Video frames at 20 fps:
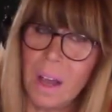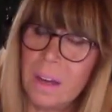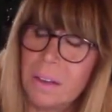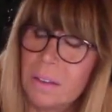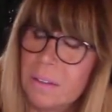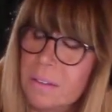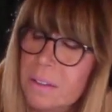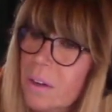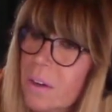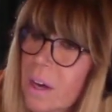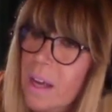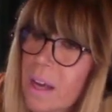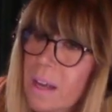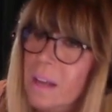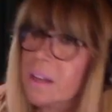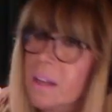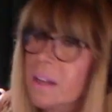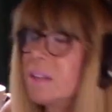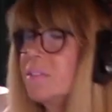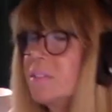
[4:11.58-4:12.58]
I don't know.
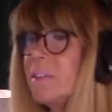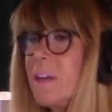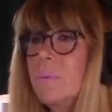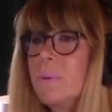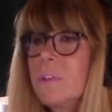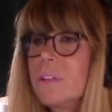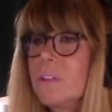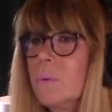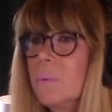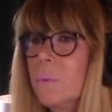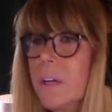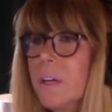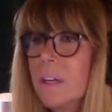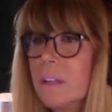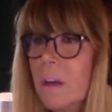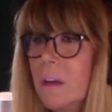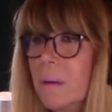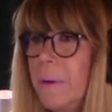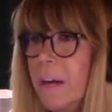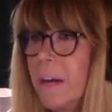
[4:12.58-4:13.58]
I say what you
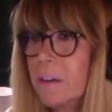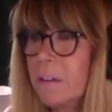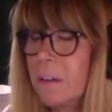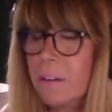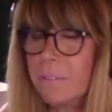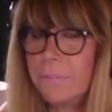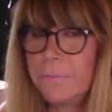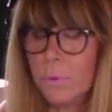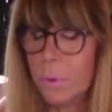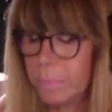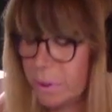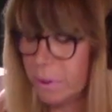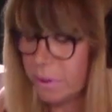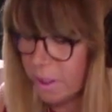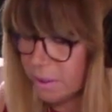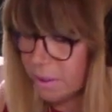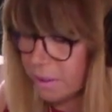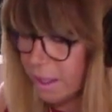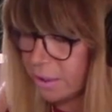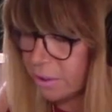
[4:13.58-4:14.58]
will about former
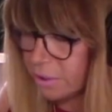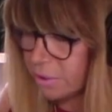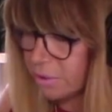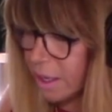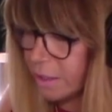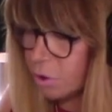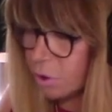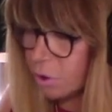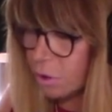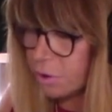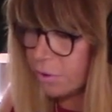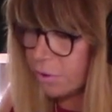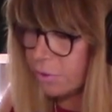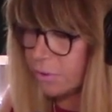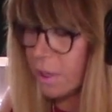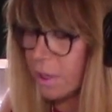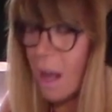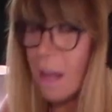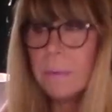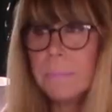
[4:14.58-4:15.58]
dictators like
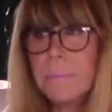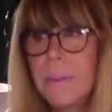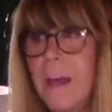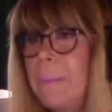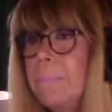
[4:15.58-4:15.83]
Joseph Stalin.